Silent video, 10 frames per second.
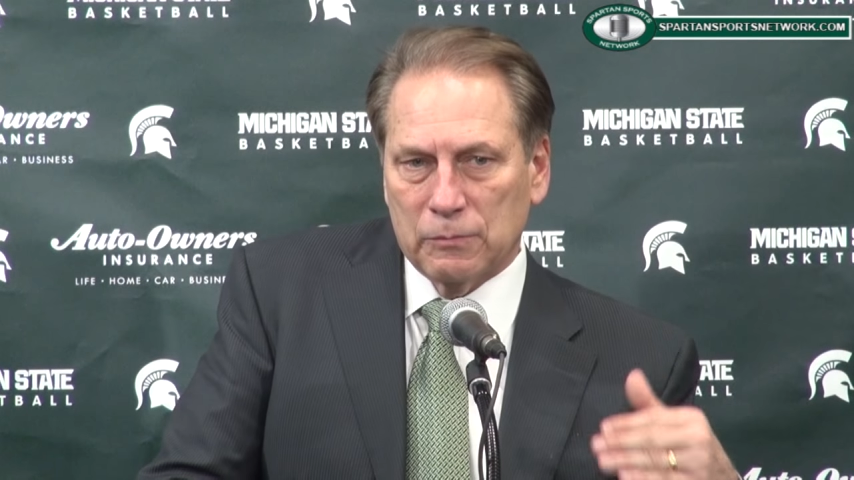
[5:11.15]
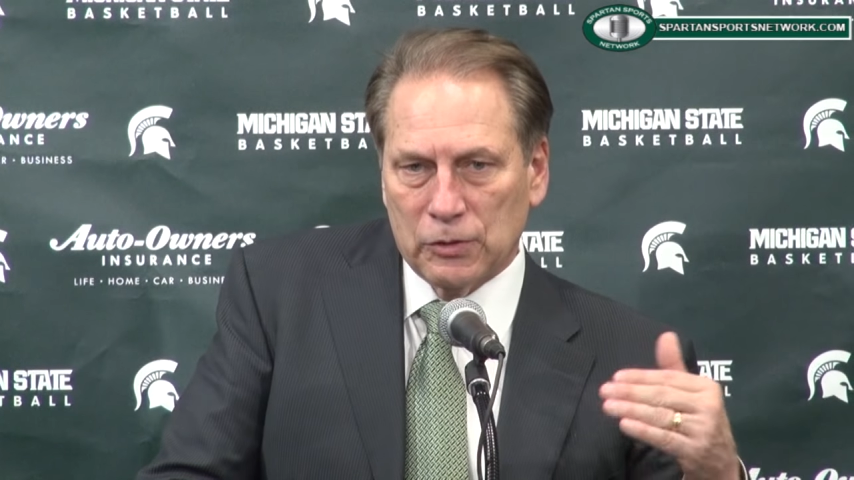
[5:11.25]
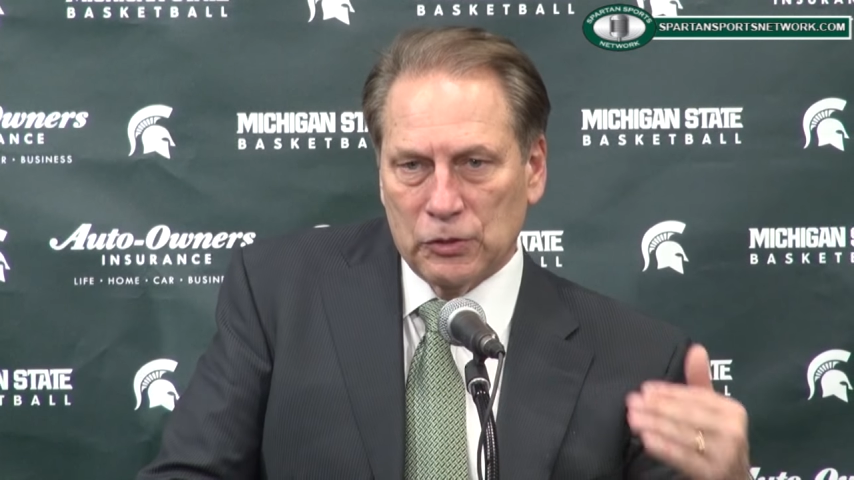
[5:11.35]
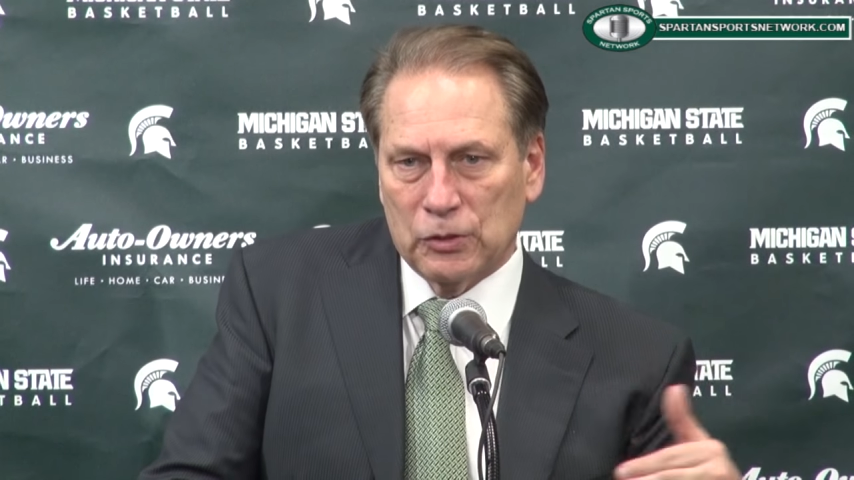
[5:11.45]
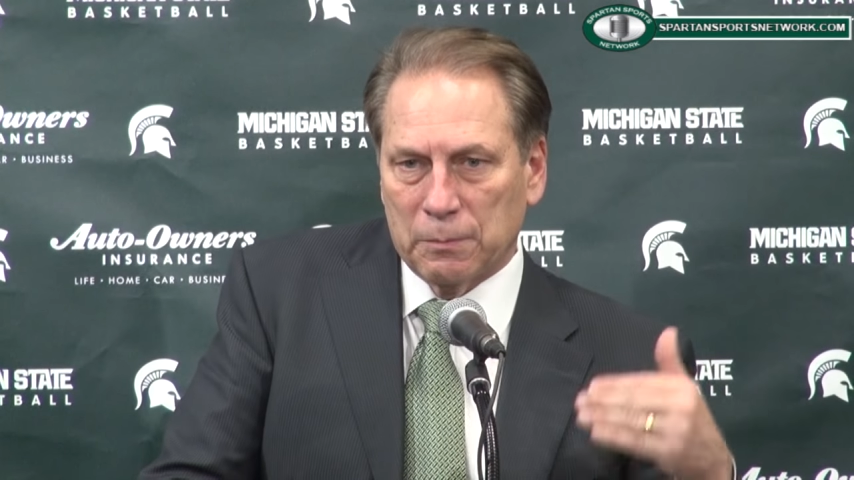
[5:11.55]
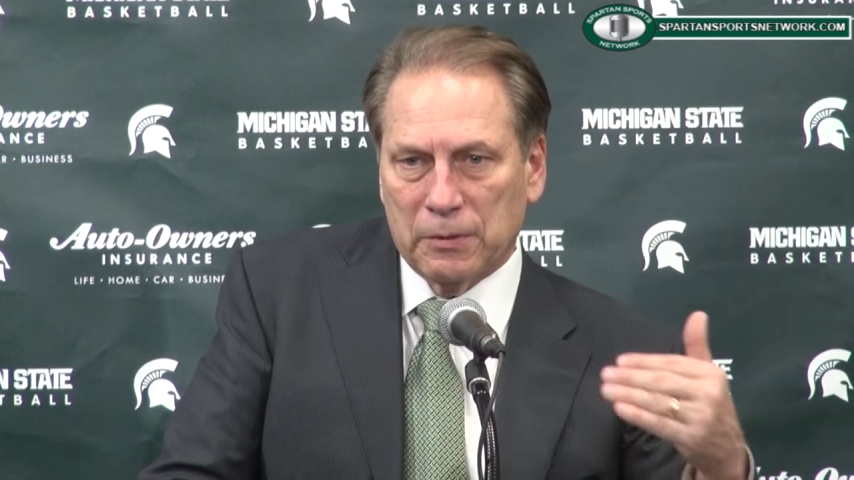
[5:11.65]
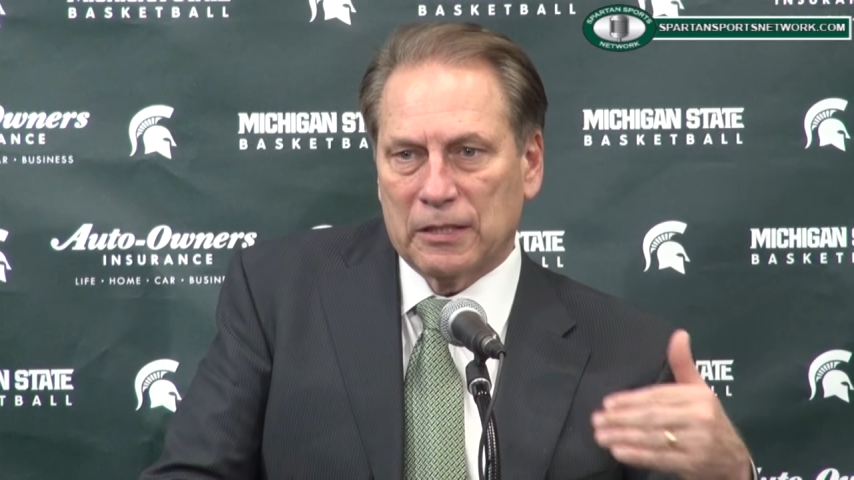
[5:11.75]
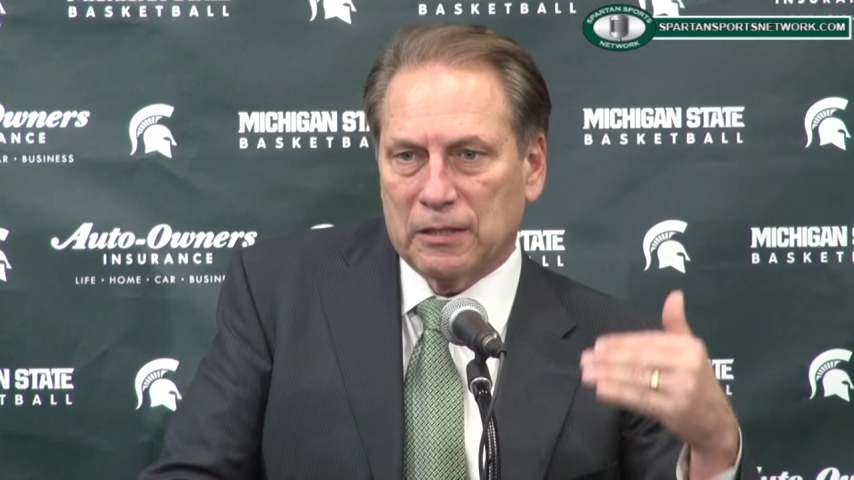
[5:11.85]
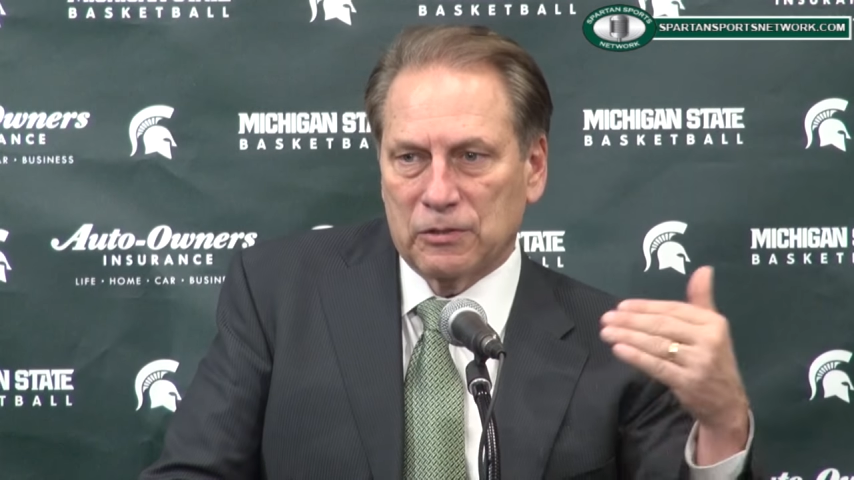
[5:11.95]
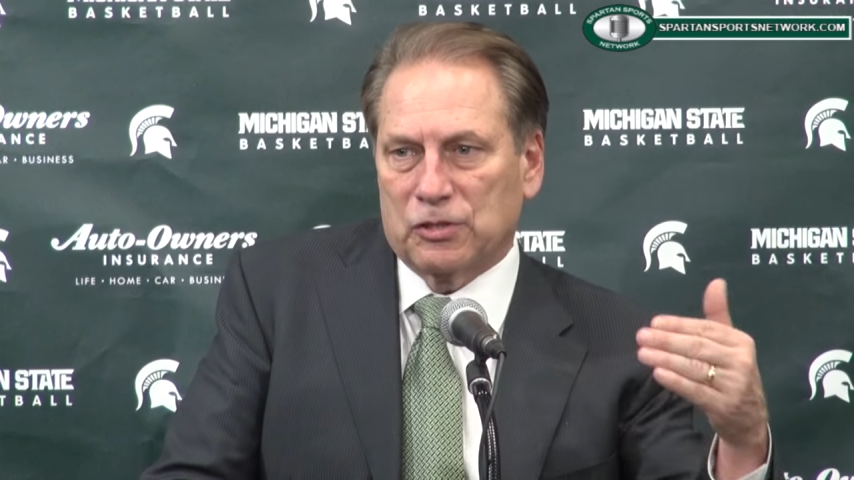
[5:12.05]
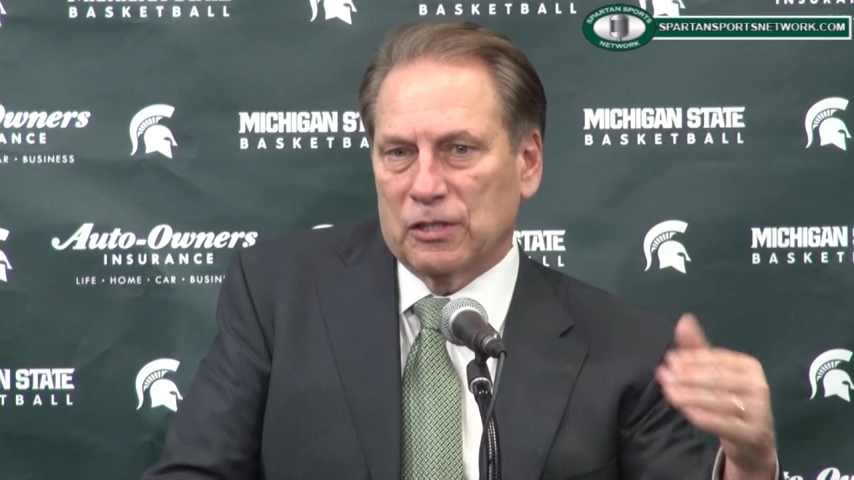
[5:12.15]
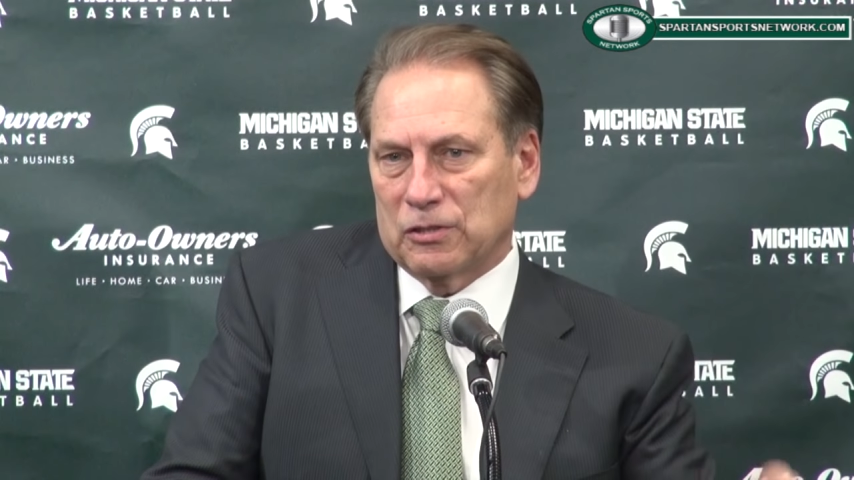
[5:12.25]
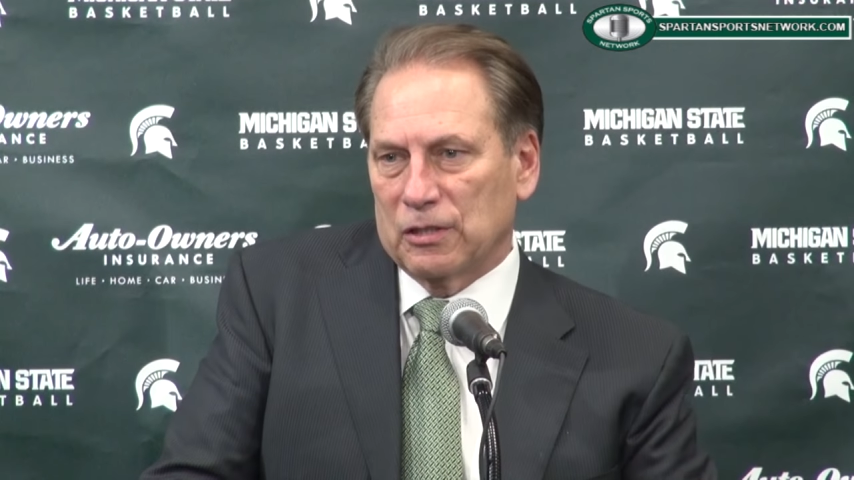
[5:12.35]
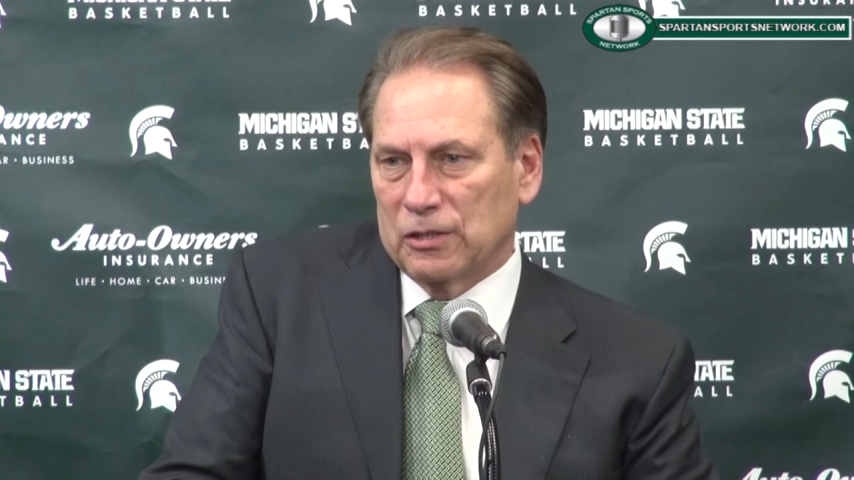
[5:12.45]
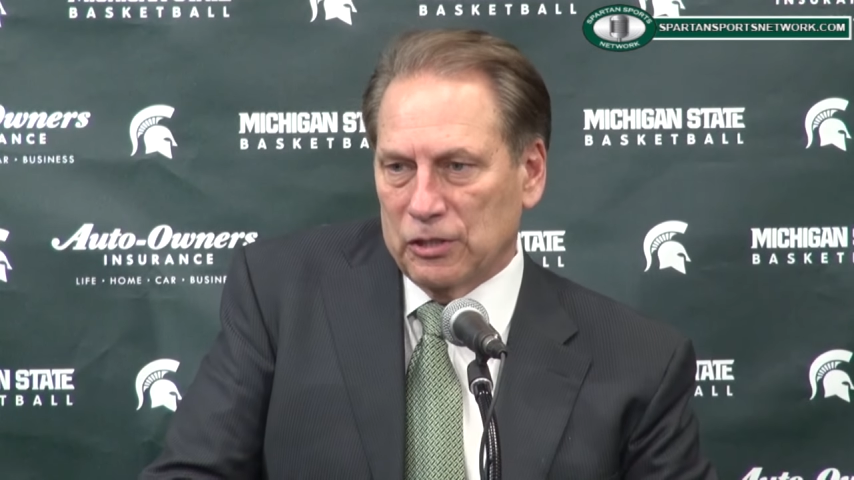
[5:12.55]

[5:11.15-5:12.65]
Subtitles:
When you can be consistent